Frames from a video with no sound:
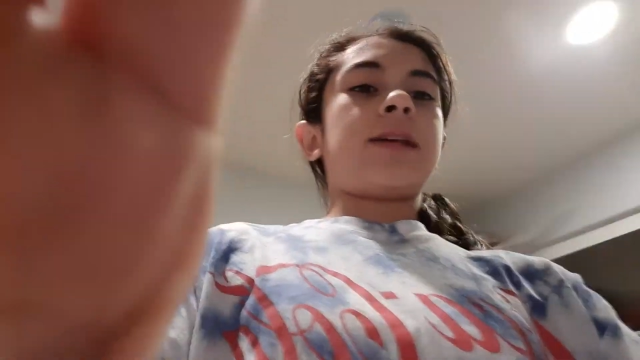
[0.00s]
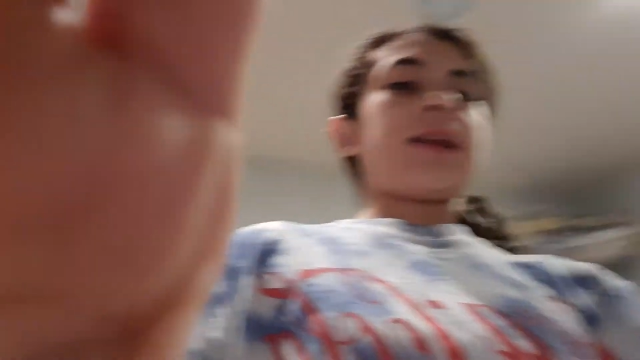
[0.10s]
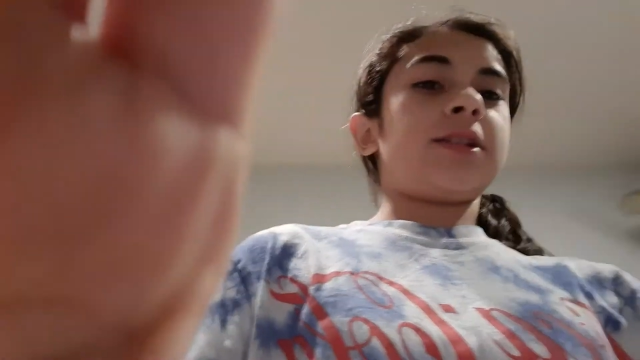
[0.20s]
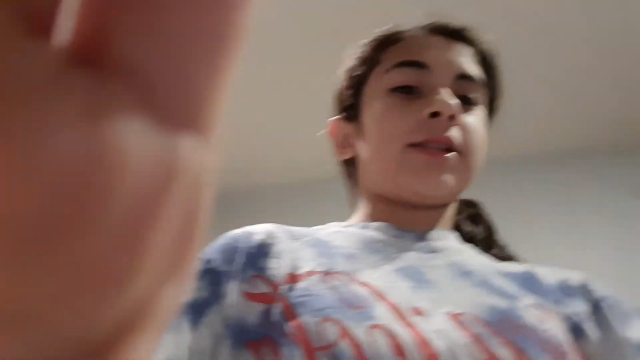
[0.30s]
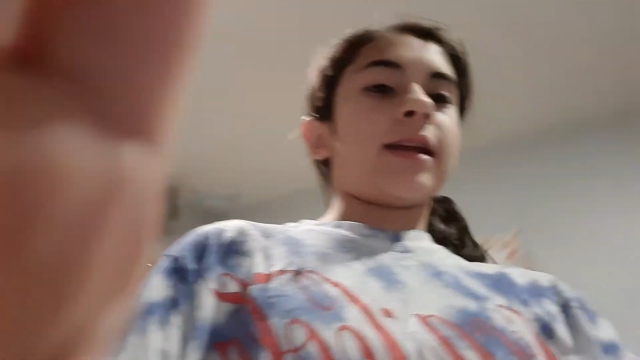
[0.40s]
that
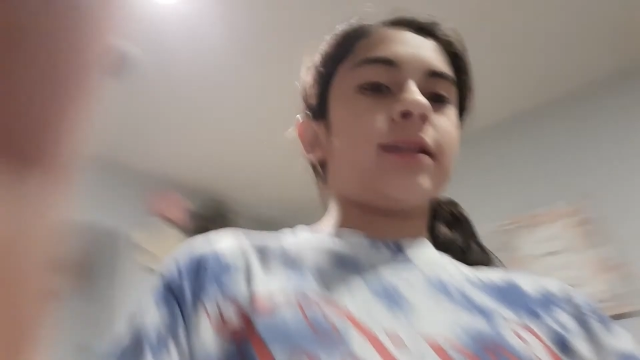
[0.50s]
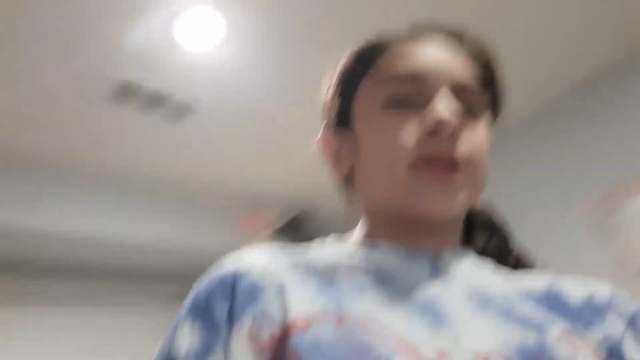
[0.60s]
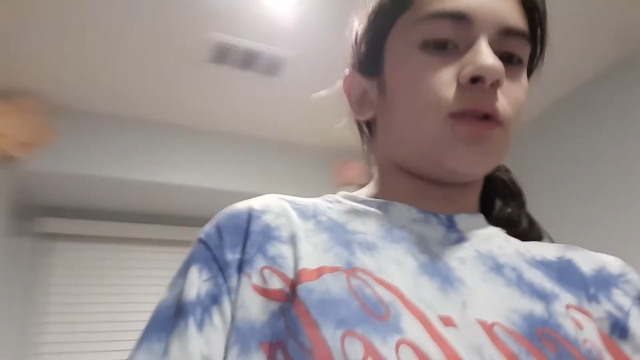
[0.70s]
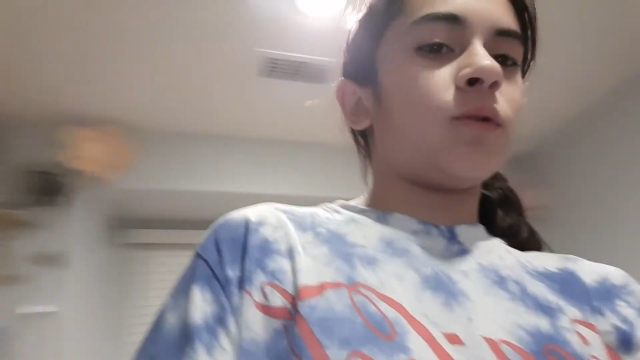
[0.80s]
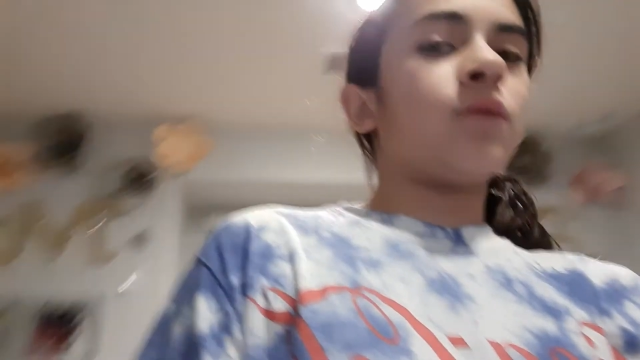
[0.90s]
I just had to
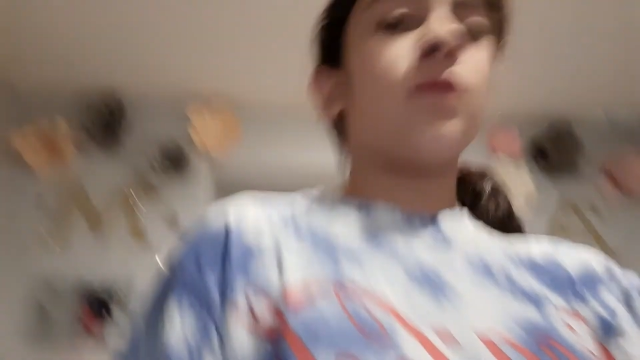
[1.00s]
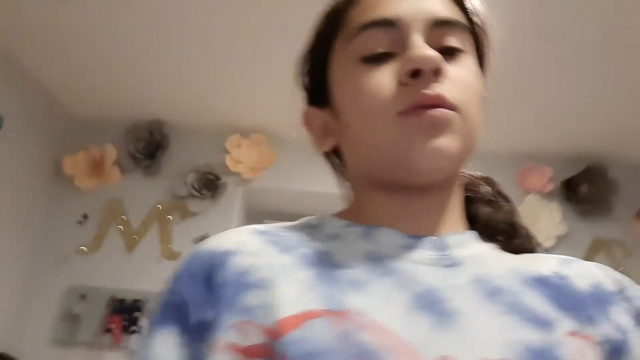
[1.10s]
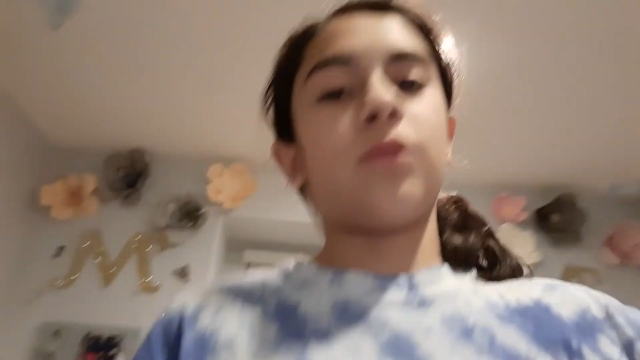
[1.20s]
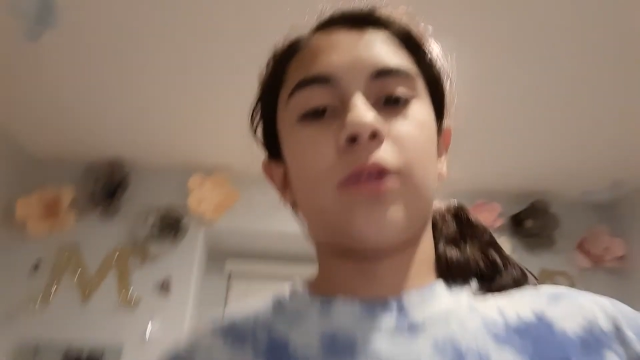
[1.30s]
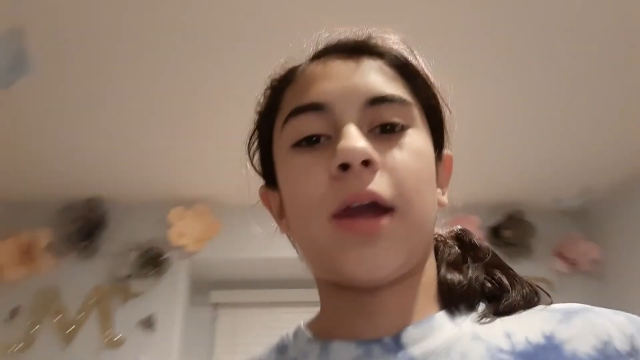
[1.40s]
tell you,
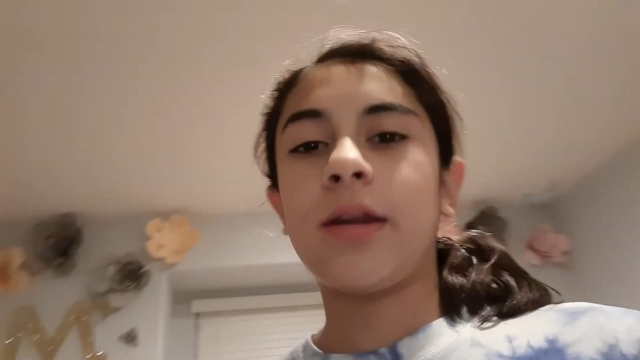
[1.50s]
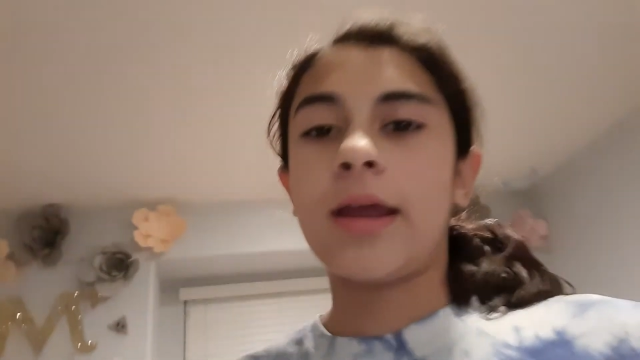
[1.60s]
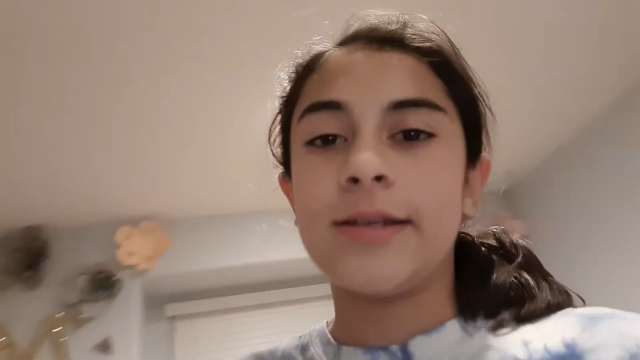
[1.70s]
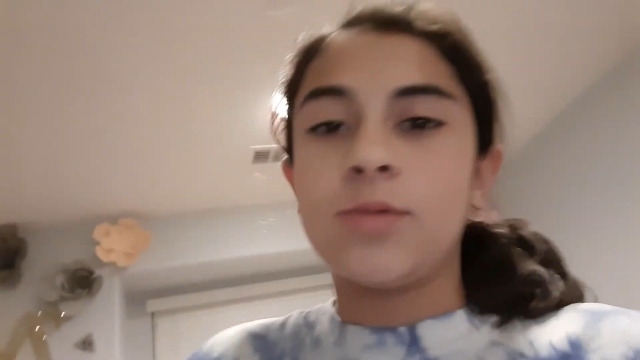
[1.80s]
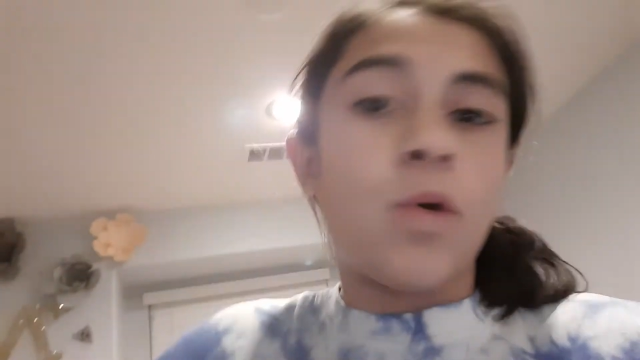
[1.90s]
or
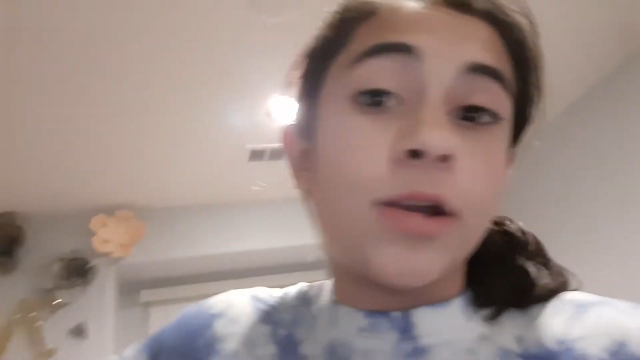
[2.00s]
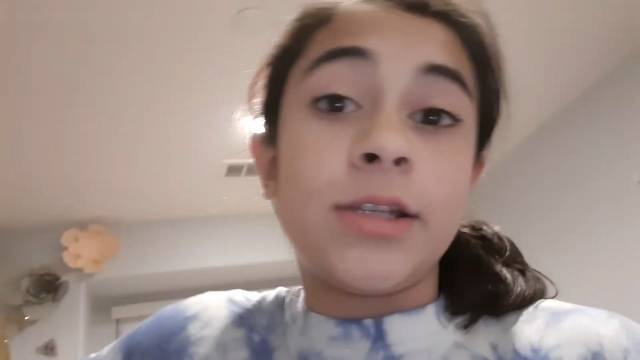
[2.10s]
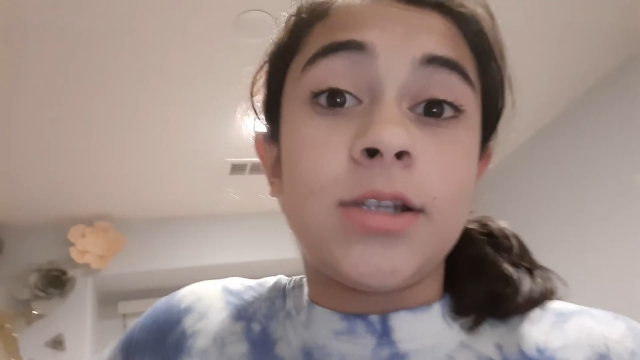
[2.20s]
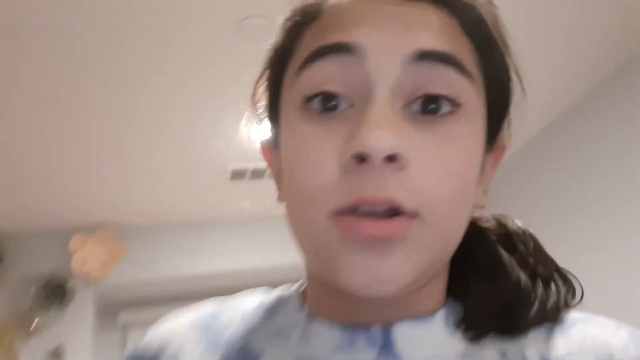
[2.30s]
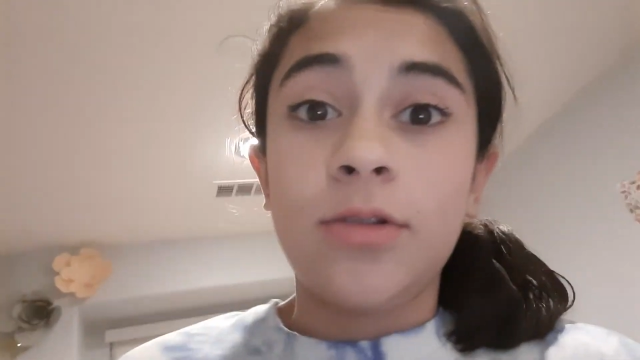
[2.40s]
I just
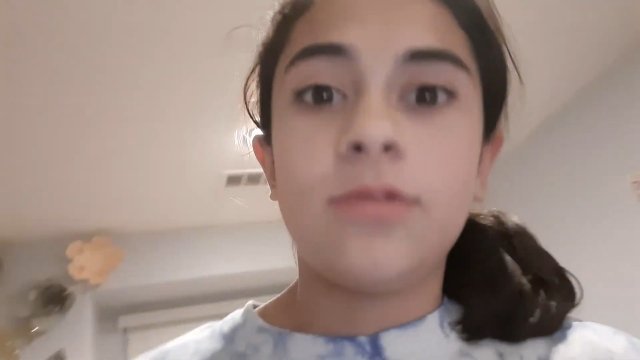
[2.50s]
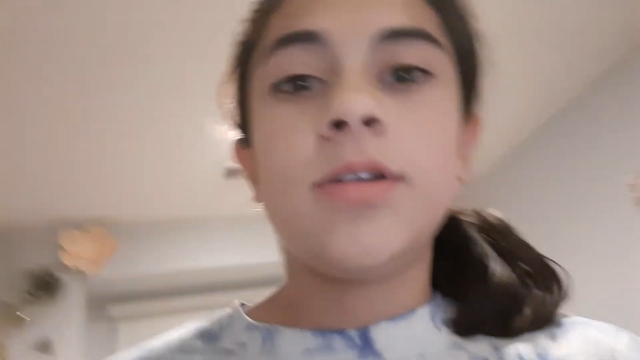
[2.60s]
wanted to tell you,